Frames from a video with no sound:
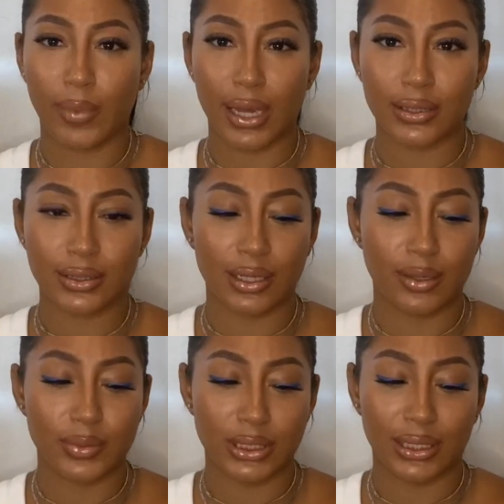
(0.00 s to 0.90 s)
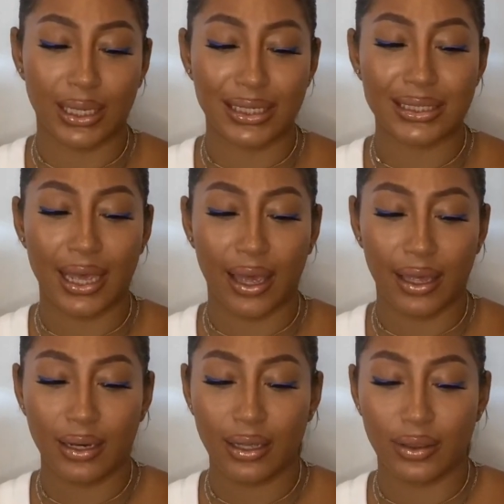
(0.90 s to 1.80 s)
masks comes in like
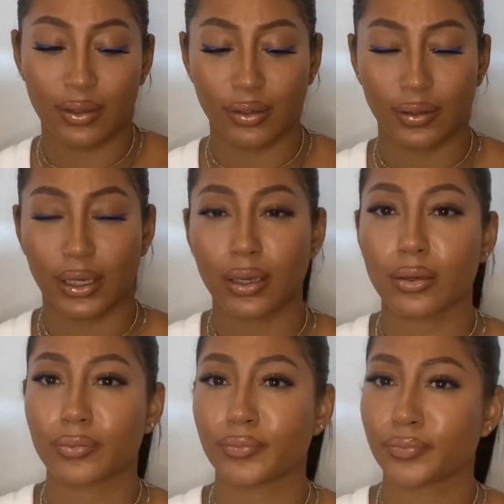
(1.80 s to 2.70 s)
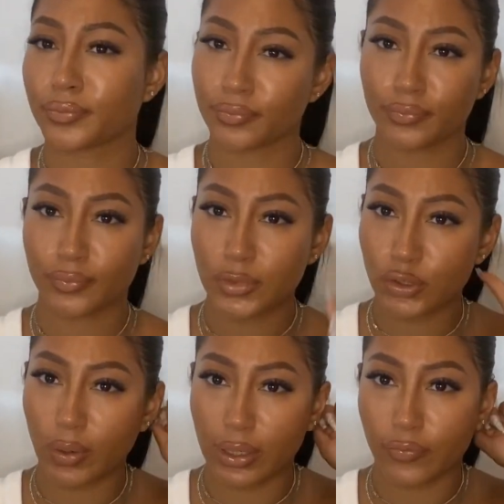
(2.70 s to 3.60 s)
10 and they're like
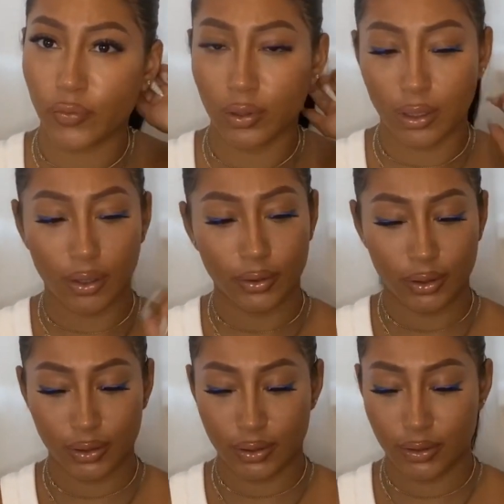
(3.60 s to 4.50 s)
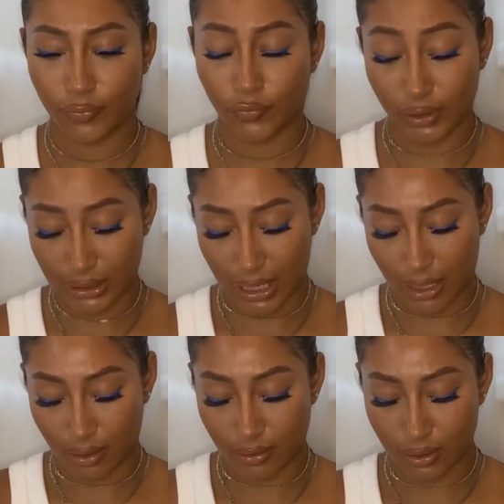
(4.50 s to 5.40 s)
$24 for
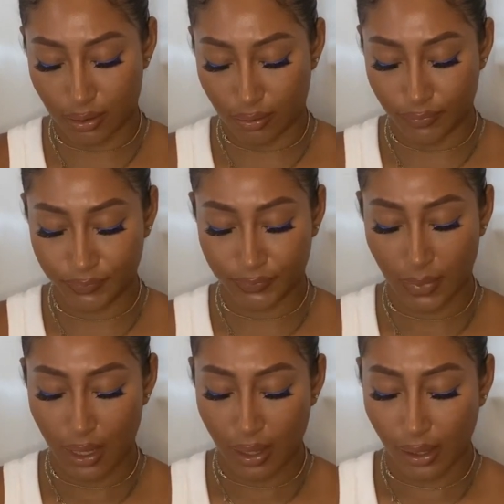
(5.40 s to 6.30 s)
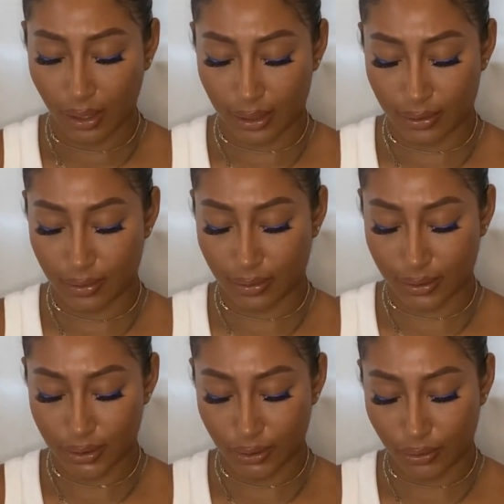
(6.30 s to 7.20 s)
10. So I think
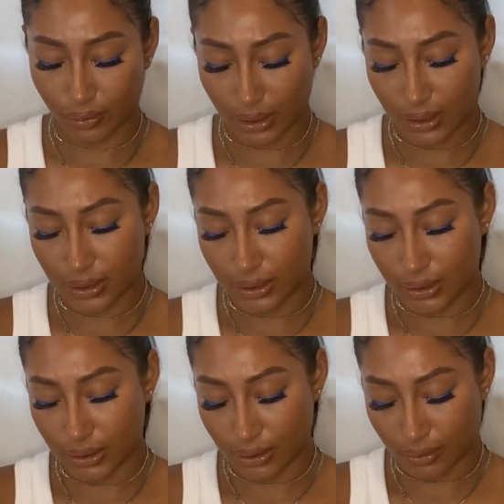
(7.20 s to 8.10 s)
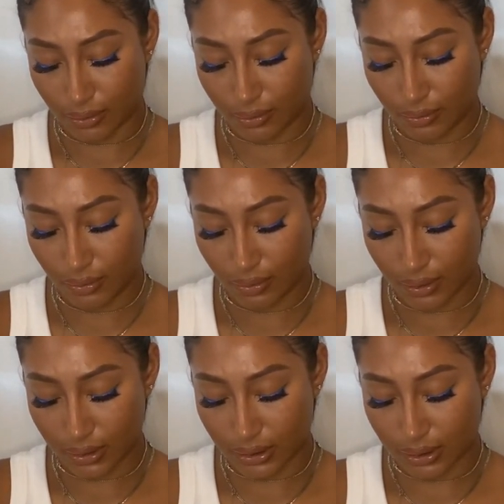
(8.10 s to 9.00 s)
that's a great deal.
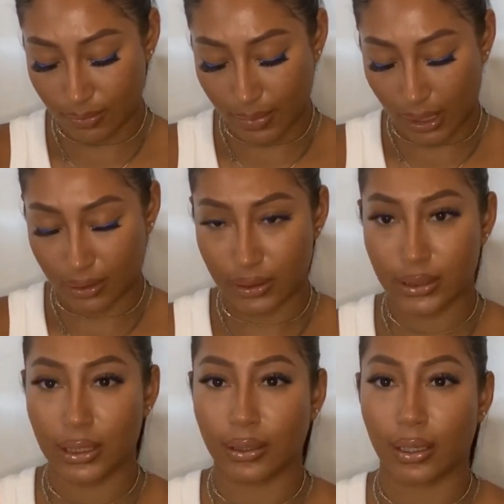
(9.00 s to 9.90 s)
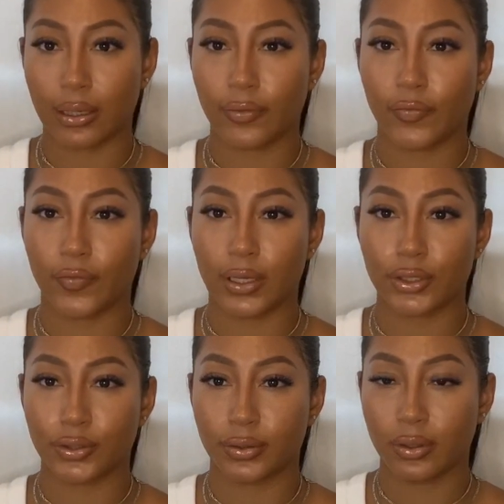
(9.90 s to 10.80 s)
This is the Balancing Light
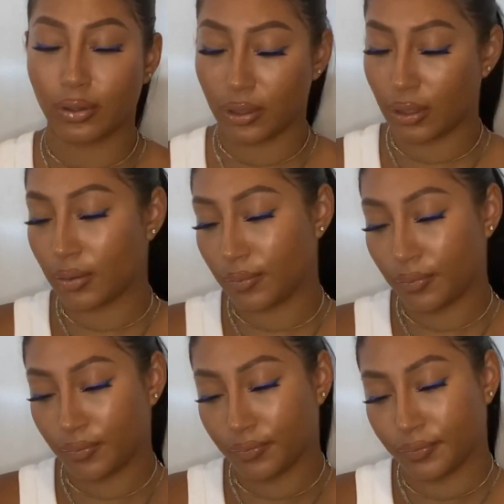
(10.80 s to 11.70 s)
Facial Cream.